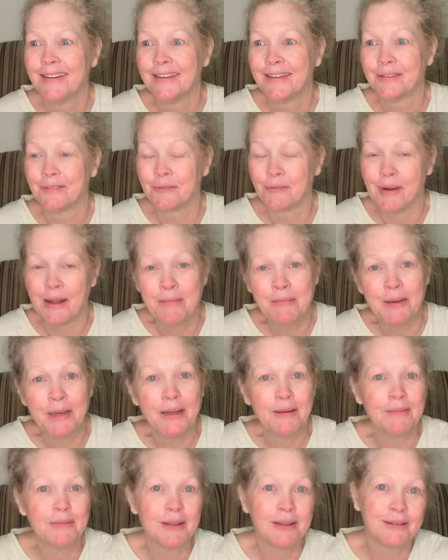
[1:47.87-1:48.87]
ripping
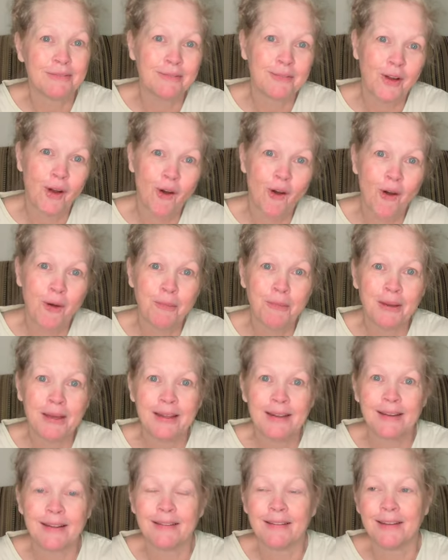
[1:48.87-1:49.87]
up the
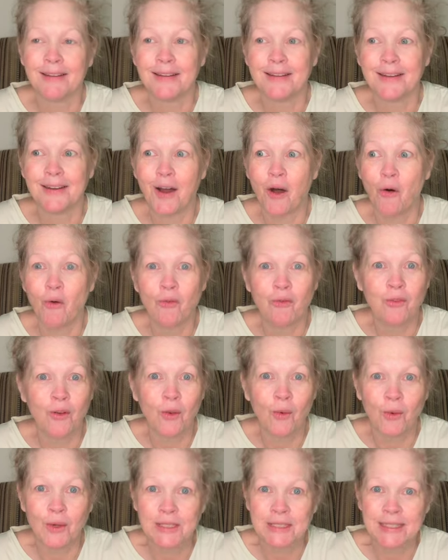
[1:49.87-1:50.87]
carpet and the old
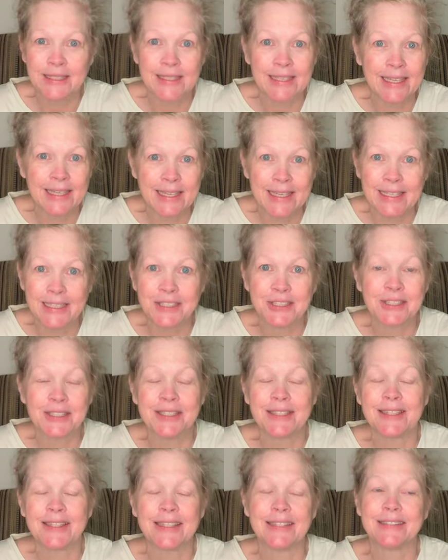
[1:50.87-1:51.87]
floors in the
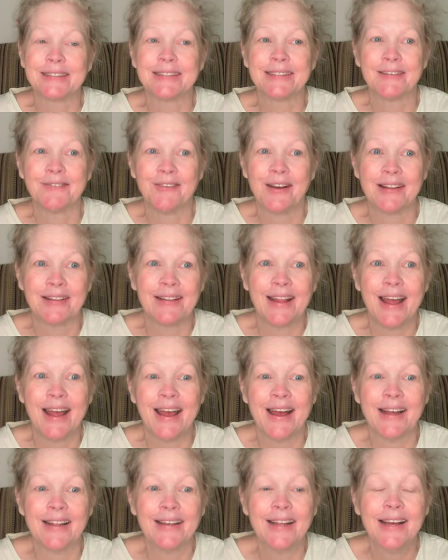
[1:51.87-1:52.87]
kitchen and stuff like
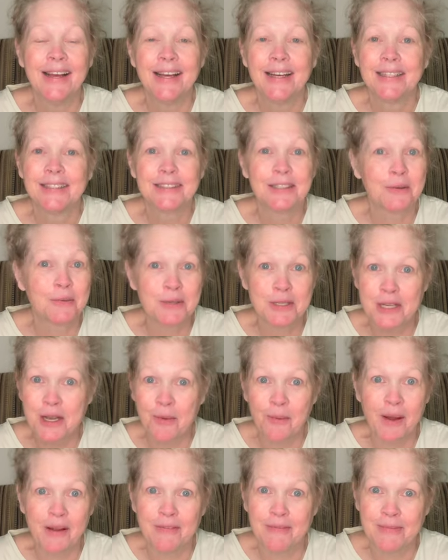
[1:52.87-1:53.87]
that. So there was no
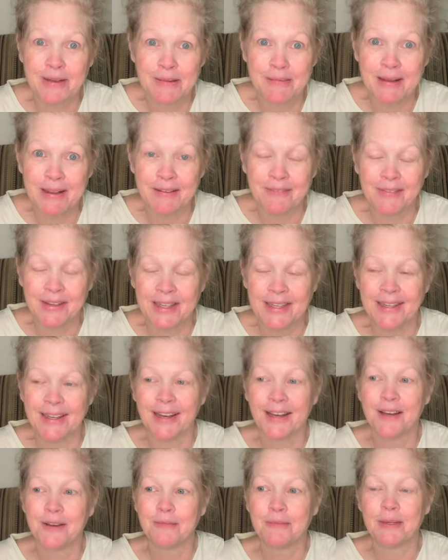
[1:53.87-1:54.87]
way for me to make a
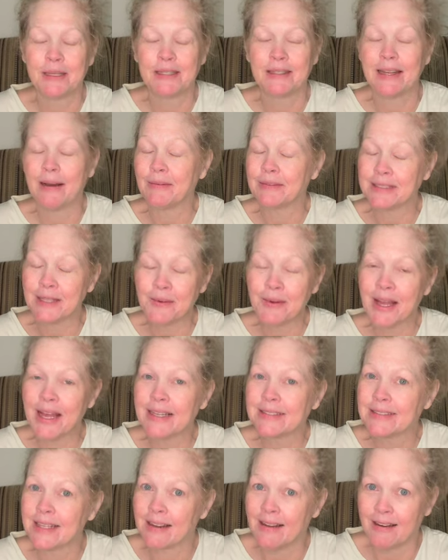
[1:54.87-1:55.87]
video, but that was okay
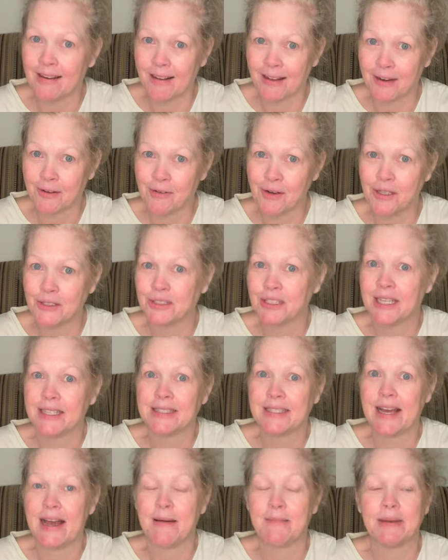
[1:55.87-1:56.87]
because I got a lot of crochet
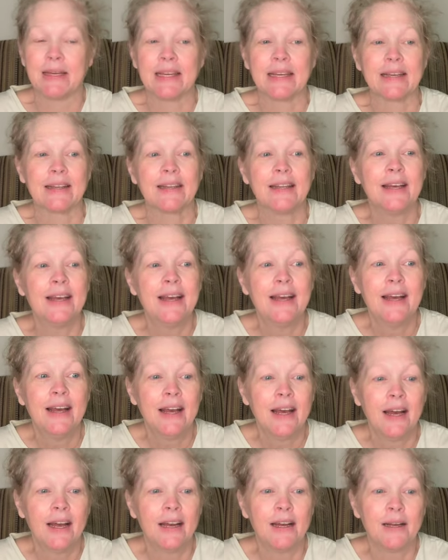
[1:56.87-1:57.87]
time in.
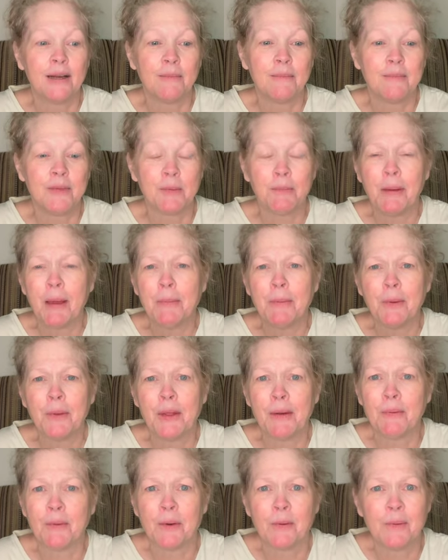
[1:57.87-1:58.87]
The people
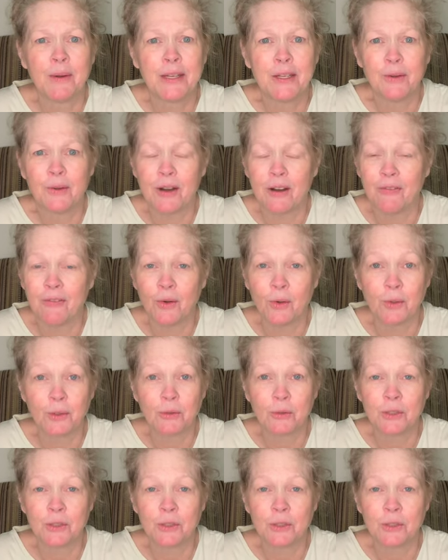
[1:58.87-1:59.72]
that were redoing our floors were